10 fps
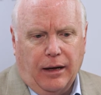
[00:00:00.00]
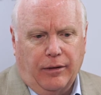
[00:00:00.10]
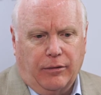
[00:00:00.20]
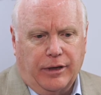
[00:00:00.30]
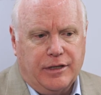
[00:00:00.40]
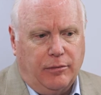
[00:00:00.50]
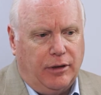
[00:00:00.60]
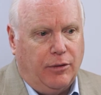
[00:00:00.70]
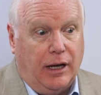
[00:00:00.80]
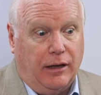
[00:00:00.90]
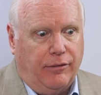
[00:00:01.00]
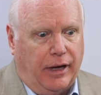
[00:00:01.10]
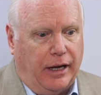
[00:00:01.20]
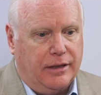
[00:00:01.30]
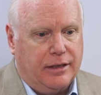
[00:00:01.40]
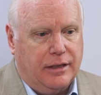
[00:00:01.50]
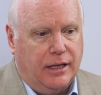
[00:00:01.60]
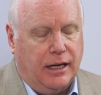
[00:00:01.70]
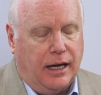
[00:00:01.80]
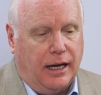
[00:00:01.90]
They're reasonably well advanced.
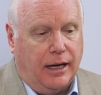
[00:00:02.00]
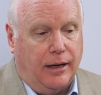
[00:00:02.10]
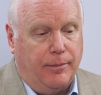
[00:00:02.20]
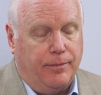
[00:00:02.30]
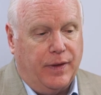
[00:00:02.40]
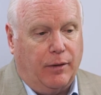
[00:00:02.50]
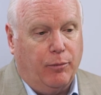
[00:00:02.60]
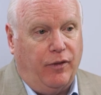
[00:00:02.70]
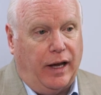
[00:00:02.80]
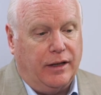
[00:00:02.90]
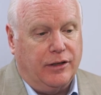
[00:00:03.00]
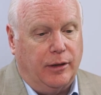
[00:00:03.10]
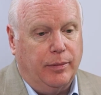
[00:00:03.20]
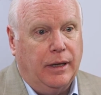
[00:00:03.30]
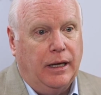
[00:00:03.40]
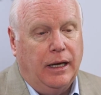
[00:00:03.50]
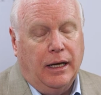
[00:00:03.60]
The flagship